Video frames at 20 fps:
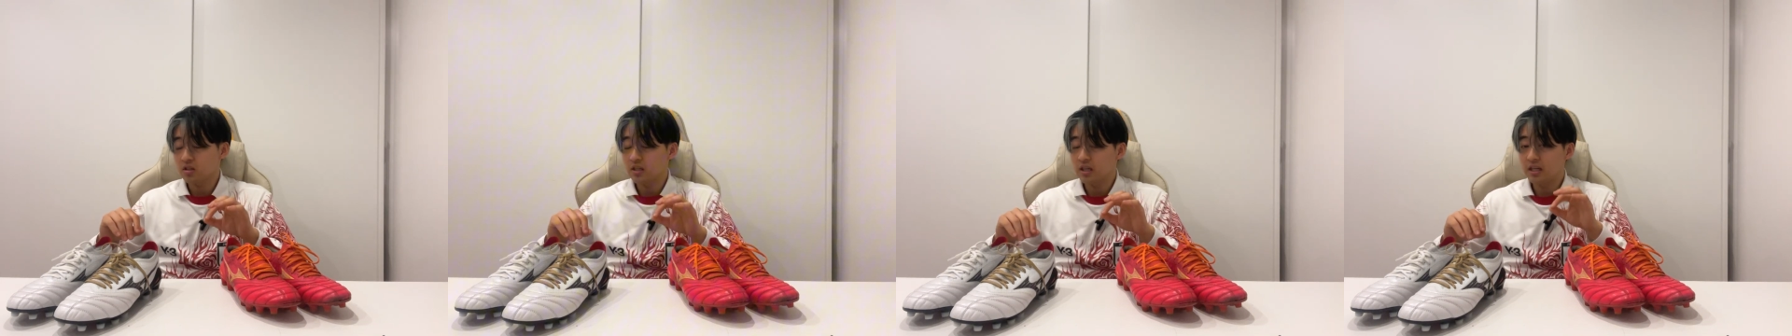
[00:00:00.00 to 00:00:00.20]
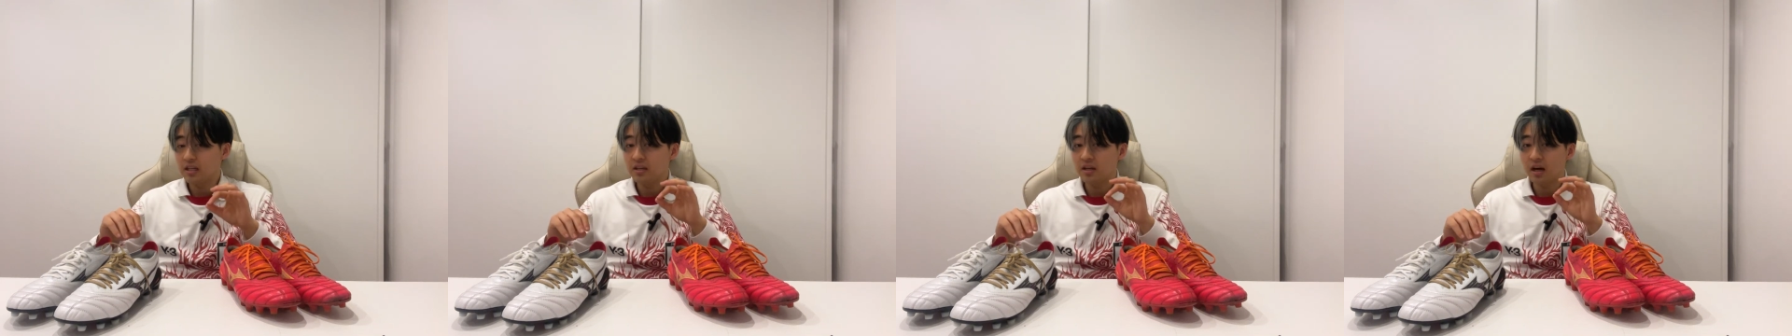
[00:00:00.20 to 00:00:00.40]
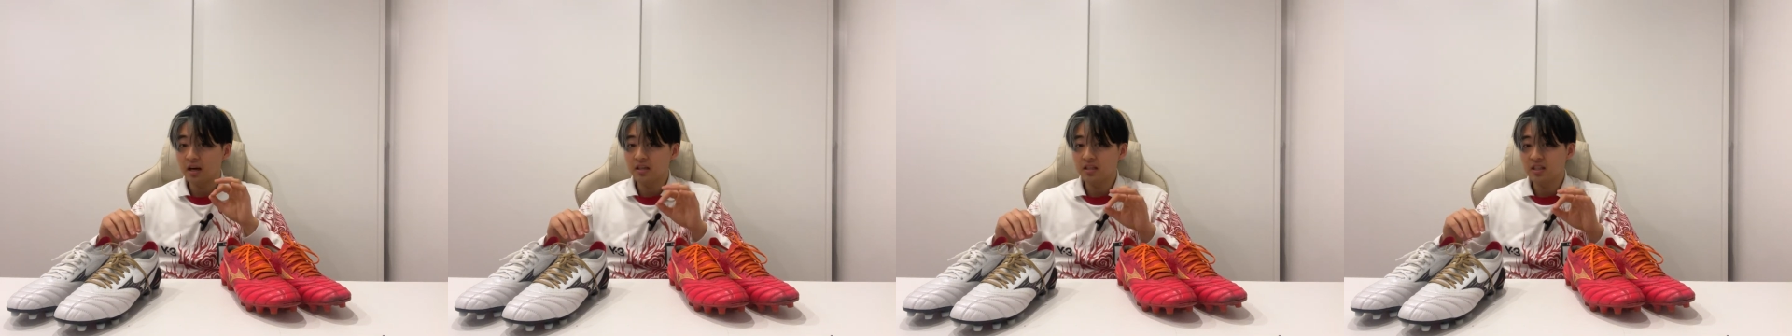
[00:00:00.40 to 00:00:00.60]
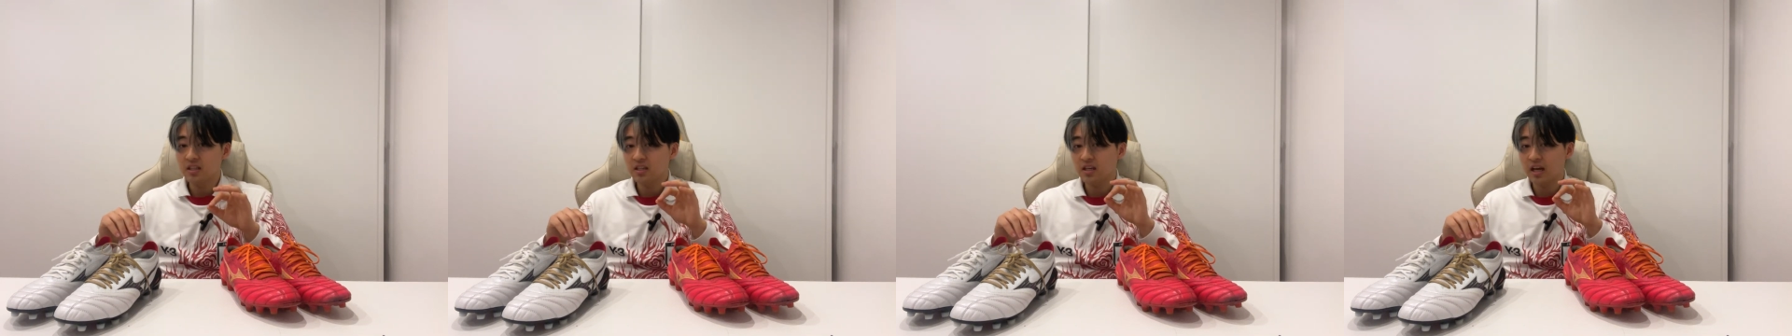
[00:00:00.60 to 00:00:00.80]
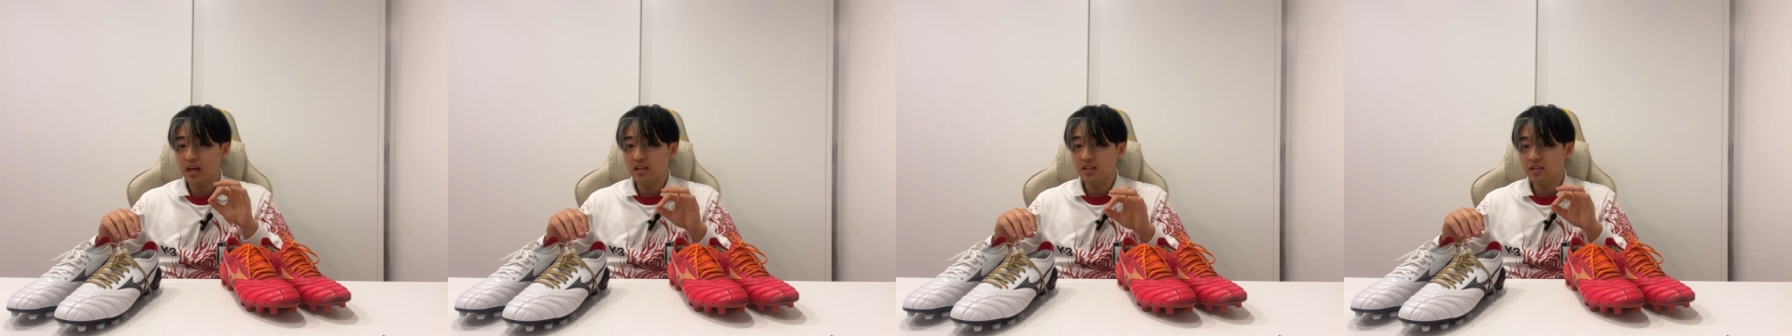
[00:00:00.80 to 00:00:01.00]
in
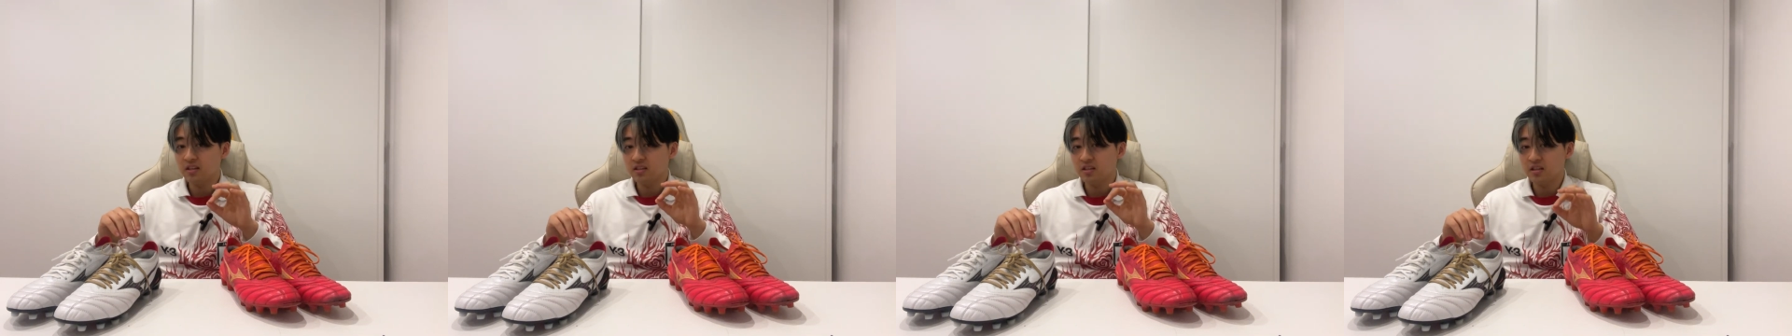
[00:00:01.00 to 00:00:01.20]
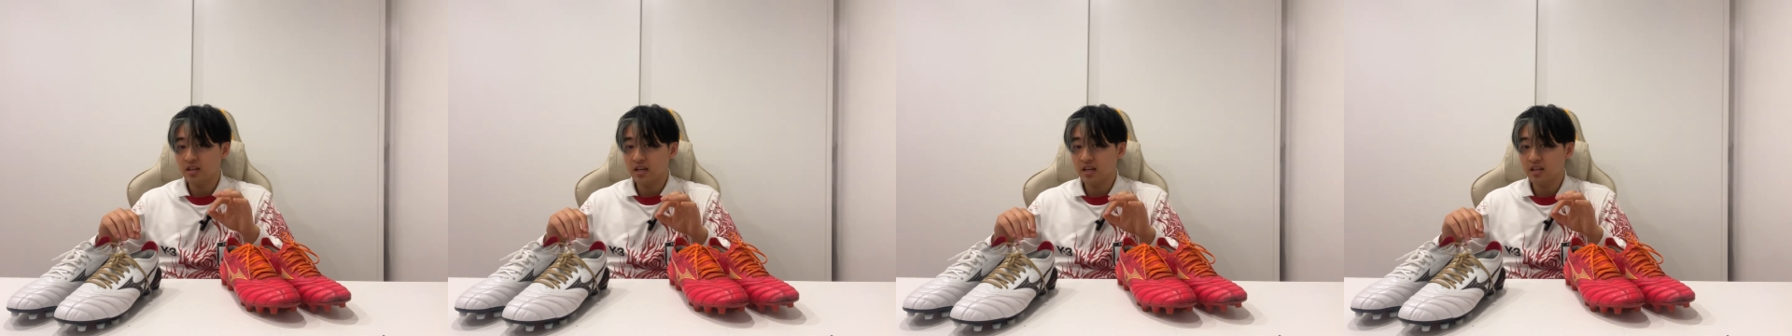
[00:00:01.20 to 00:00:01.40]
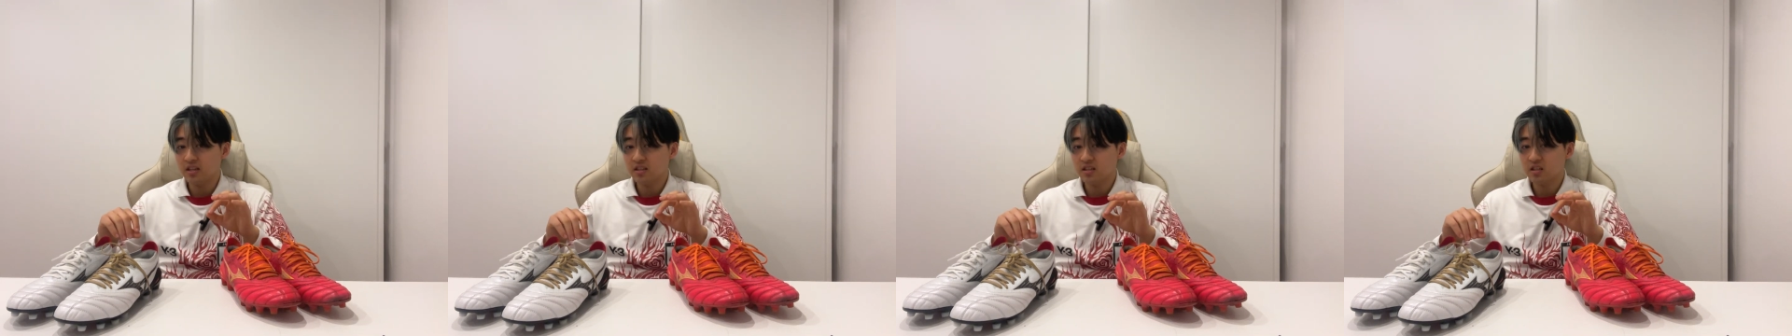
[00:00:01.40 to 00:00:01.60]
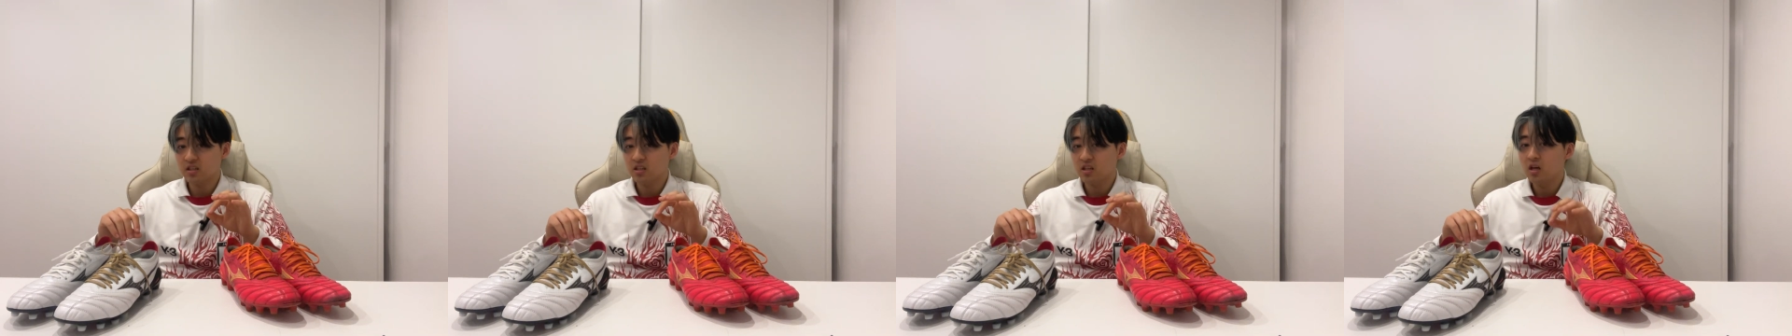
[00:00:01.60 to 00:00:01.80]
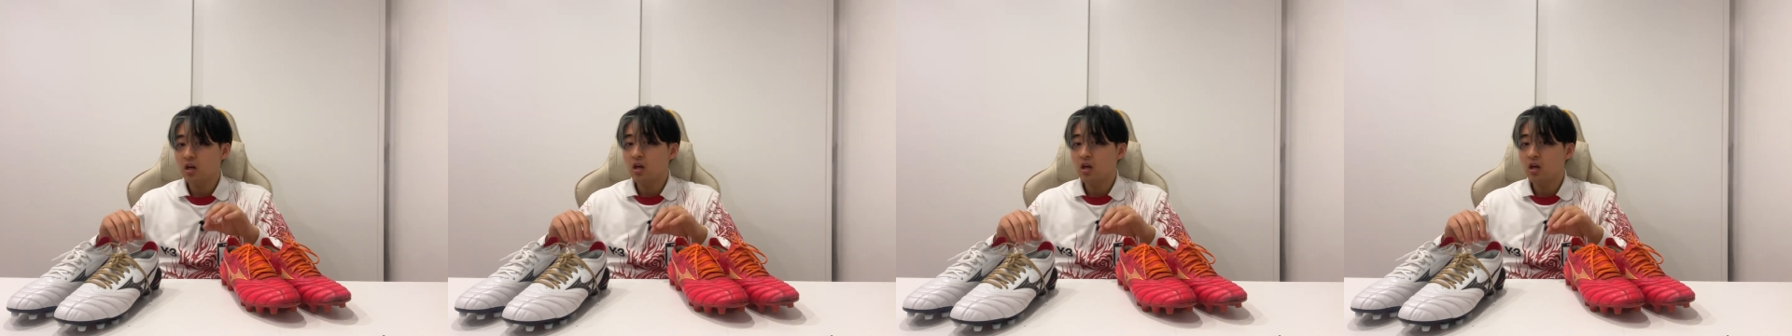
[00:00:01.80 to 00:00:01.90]
1986,